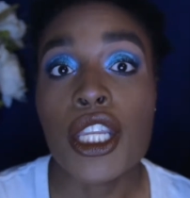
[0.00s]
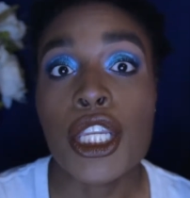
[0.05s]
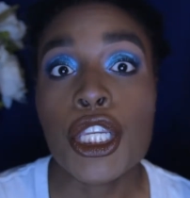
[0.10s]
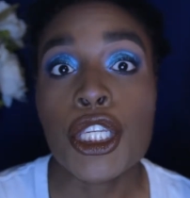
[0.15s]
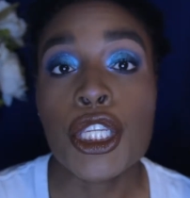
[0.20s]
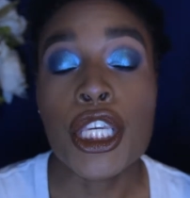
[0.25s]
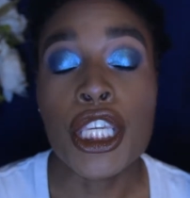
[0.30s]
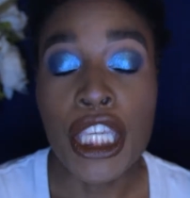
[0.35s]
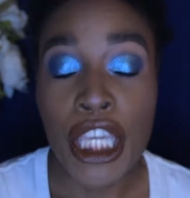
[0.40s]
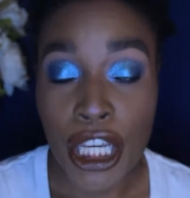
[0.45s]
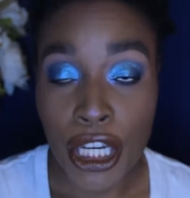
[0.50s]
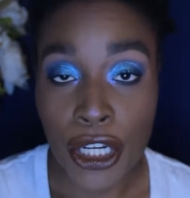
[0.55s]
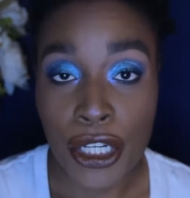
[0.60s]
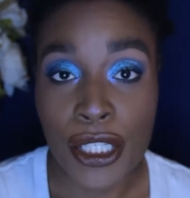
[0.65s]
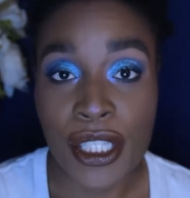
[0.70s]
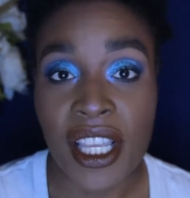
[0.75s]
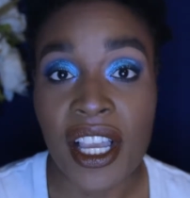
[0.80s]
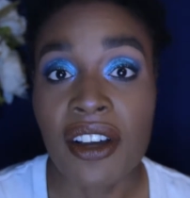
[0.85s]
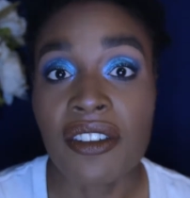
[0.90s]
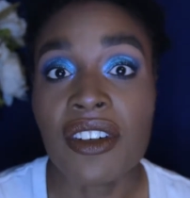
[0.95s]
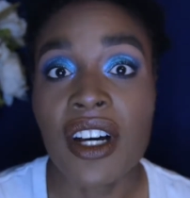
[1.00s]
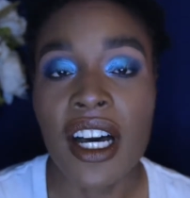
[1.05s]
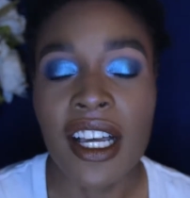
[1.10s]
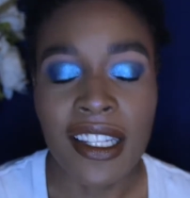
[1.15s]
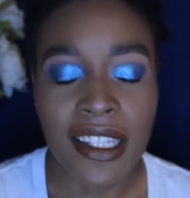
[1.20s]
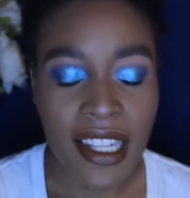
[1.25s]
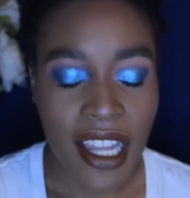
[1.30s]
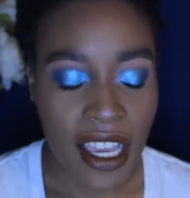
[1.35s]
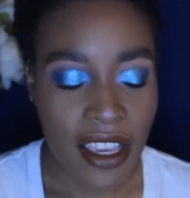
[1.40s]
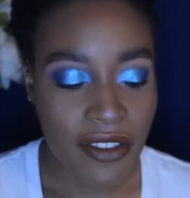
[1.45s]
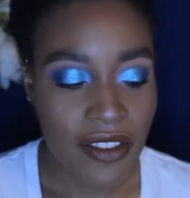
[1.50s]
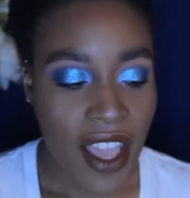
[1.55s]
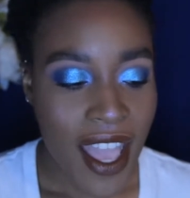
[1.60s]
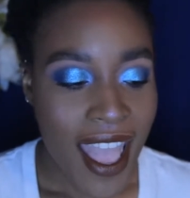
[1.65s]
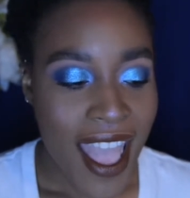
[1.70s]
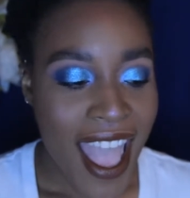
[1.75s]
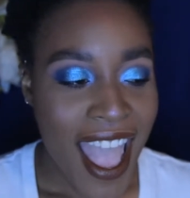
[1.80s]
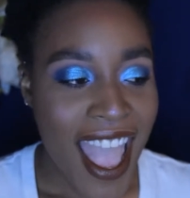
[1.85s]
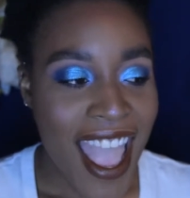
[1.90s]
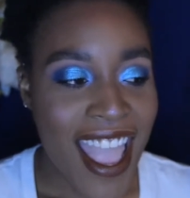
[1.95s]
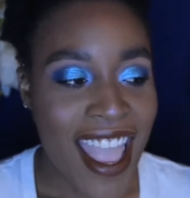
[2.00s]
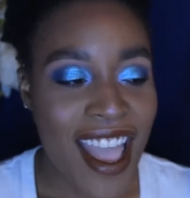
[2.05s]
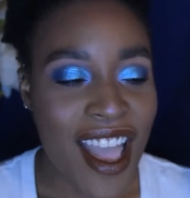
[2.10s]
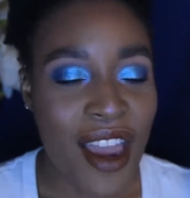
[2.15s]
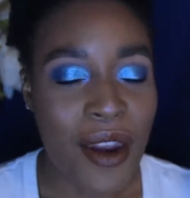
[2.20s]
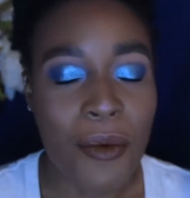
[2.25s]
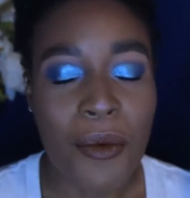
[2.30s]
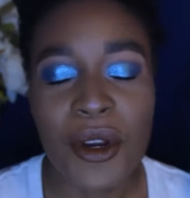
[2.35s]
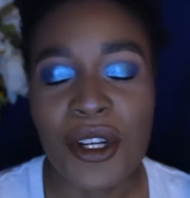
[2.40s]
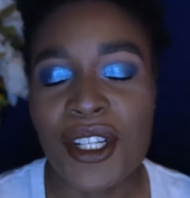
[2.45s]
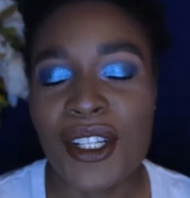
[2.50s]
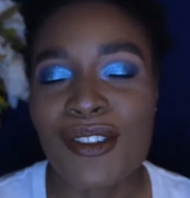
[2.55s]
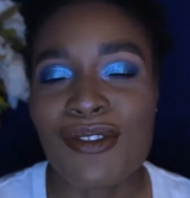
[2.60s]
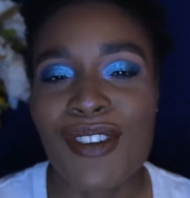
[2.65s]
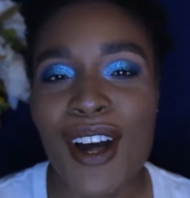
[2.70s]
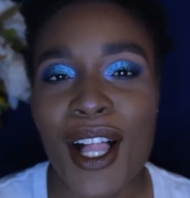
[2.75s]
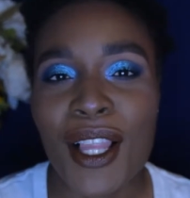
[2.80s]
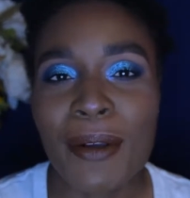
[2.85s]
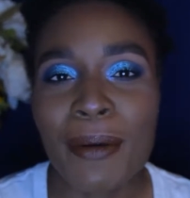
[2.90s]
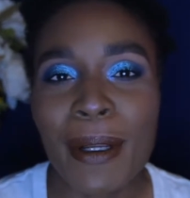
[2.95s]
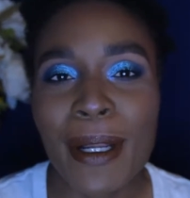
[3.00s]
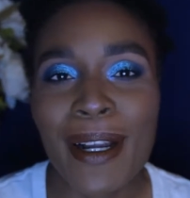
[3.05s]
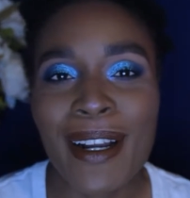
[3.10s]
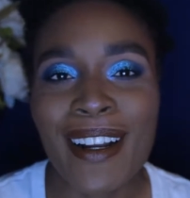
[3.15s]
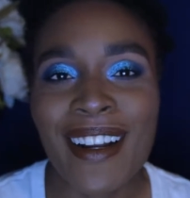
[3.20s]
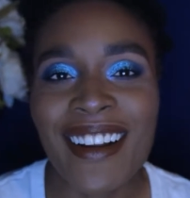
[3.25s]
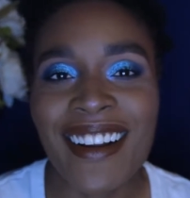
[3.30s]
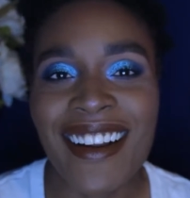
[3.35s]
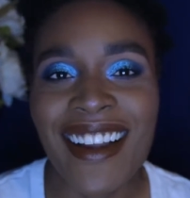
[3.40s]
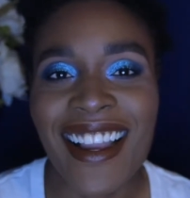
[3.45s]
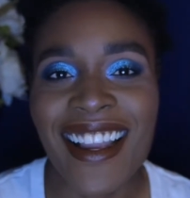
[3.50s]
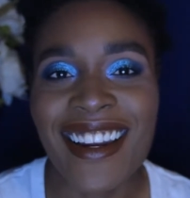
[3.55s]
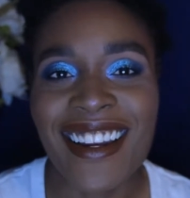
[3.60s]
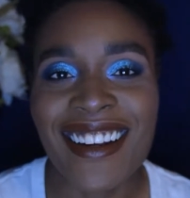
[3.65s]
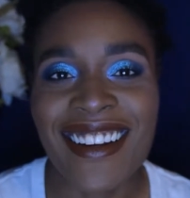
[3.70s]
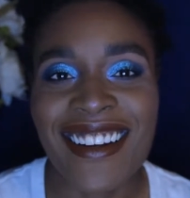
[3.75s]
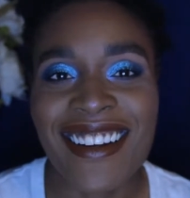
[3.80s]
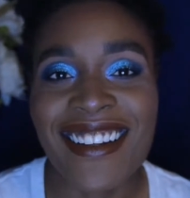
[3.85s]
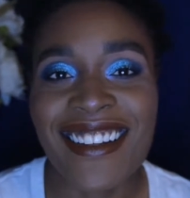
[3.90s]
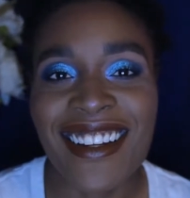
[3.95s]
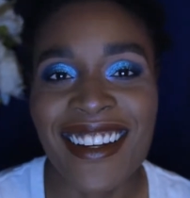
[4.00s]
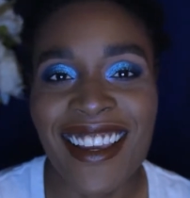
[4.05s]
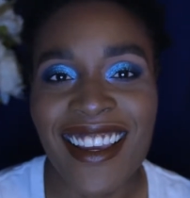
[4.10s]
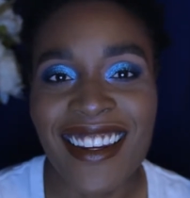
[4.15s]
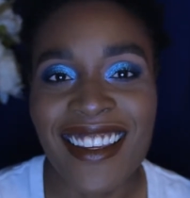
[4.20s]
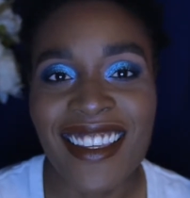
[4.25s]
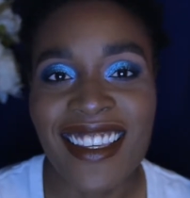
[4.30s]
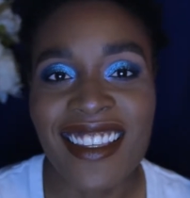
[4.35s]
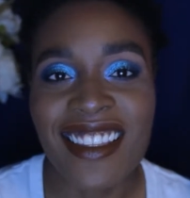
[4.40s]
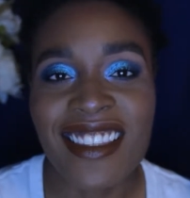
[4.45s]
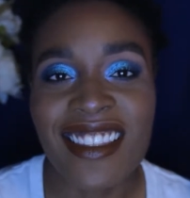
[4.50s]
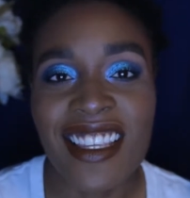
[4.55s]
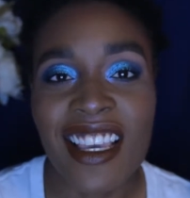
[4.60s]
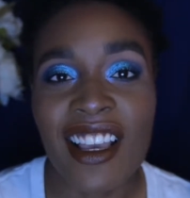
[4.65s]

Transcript: to get herself a life. And we're just following her and her shenanigans